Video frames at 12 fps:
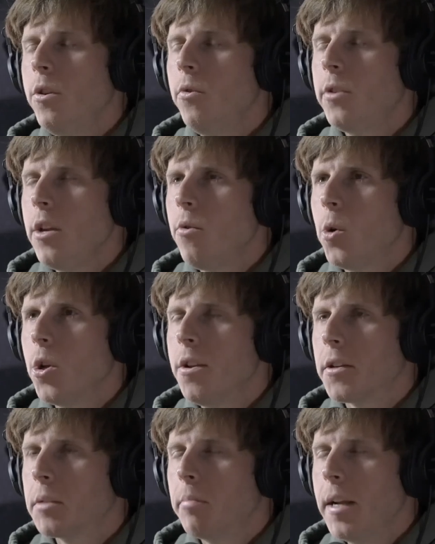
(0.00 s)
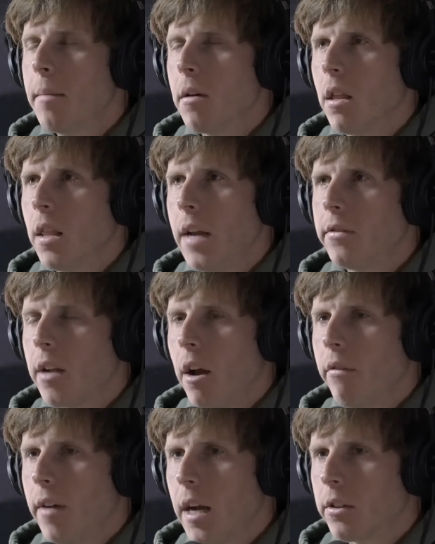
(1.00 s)
you say you couldn't explain it by the lifestyle
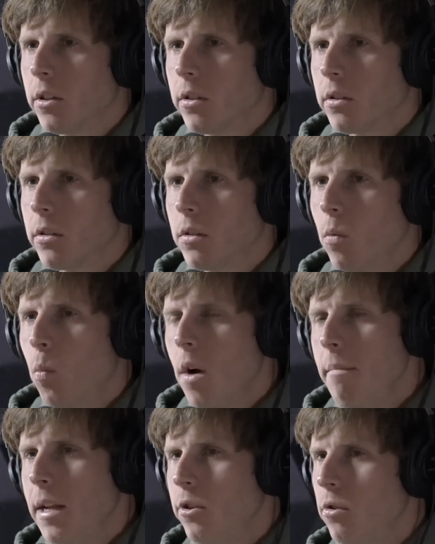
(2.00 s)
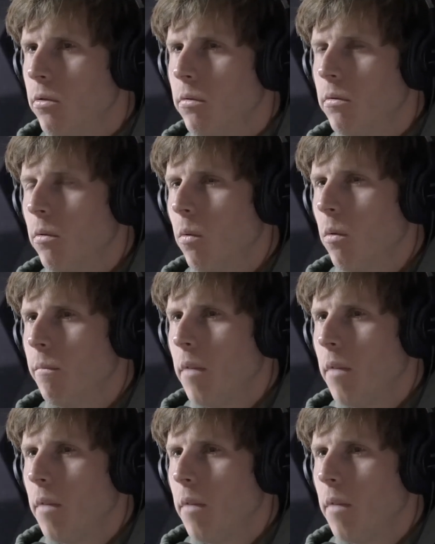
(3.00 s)
factors, what made you?